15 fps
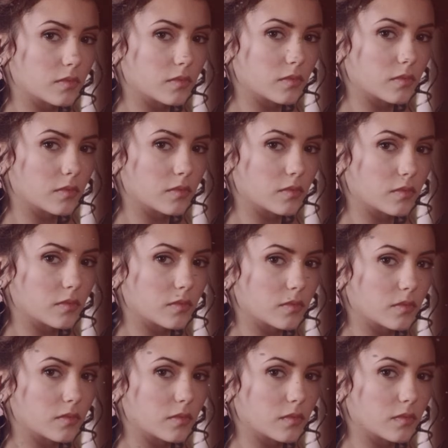
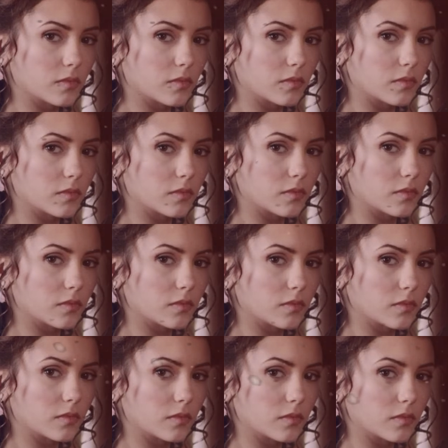
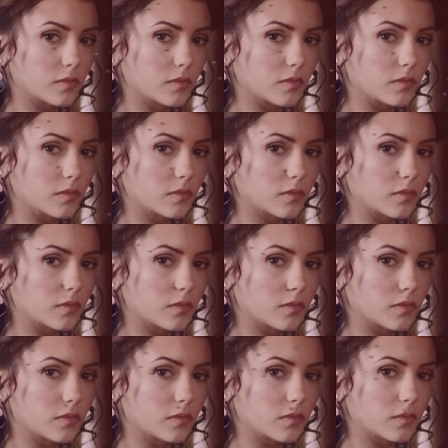
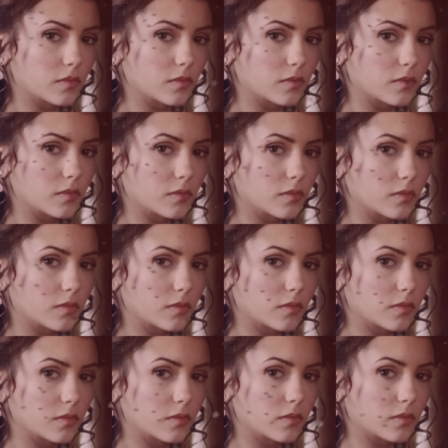
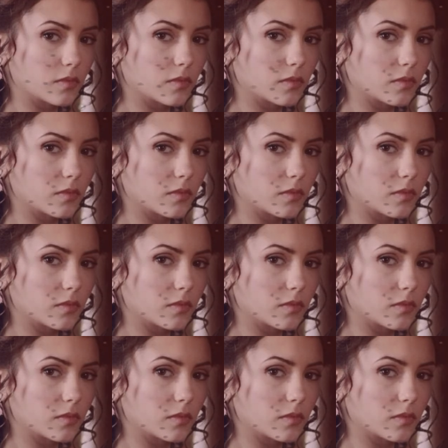No one is speaking in this clip.